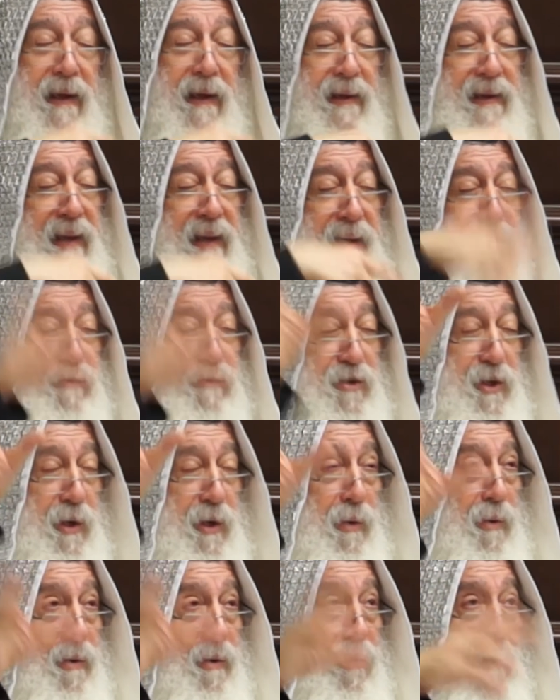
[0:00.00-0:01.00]
live
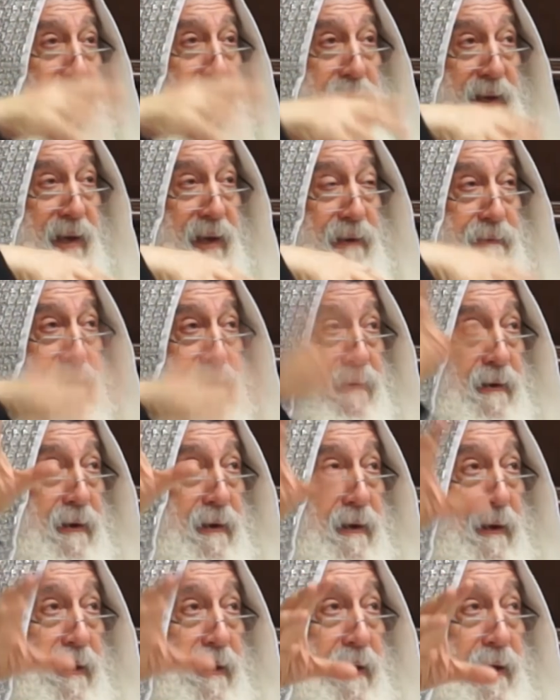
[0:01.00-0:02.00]
show, live,
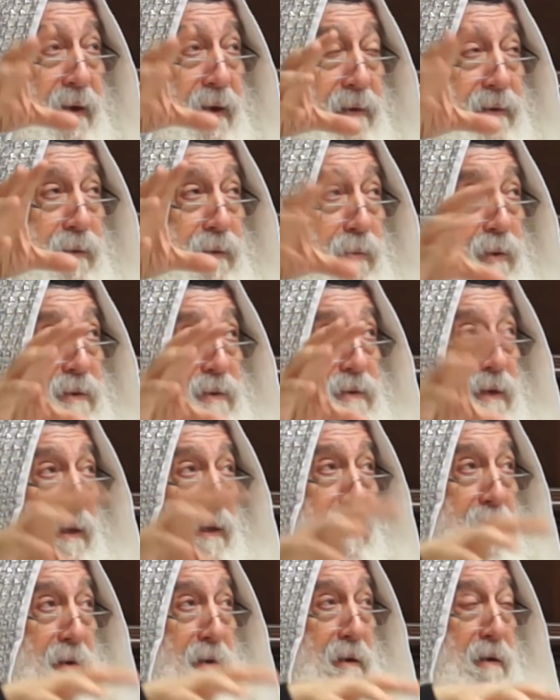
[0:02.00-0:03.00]
and there was
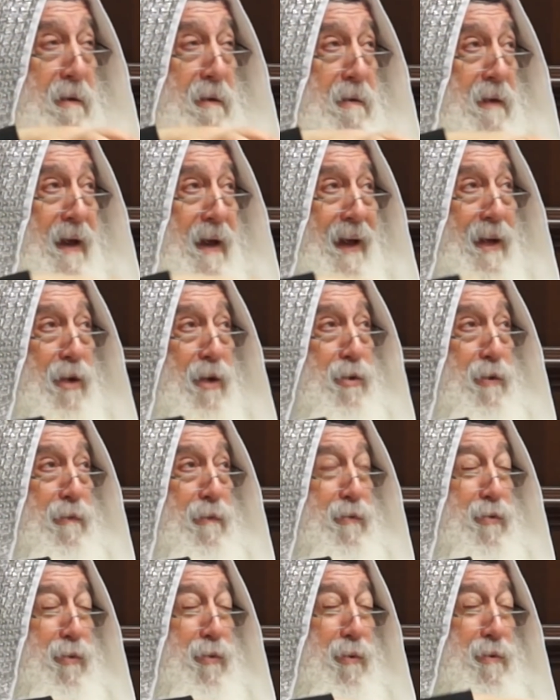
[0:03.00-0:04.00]
uh, a, lot of
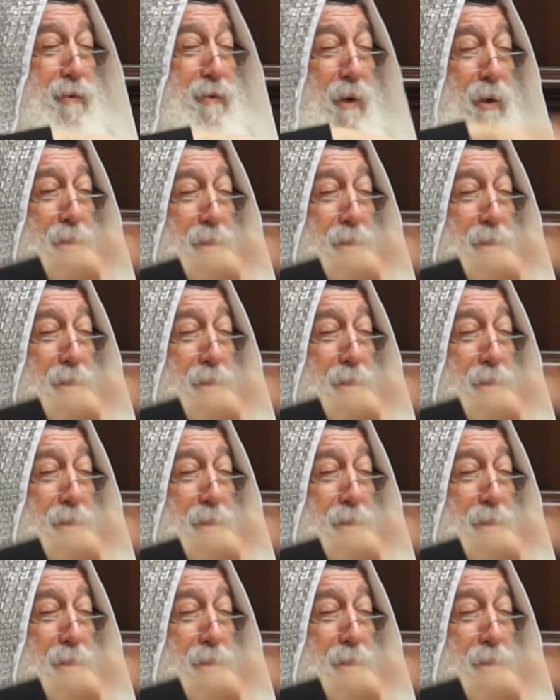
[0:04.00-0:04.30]
Jews all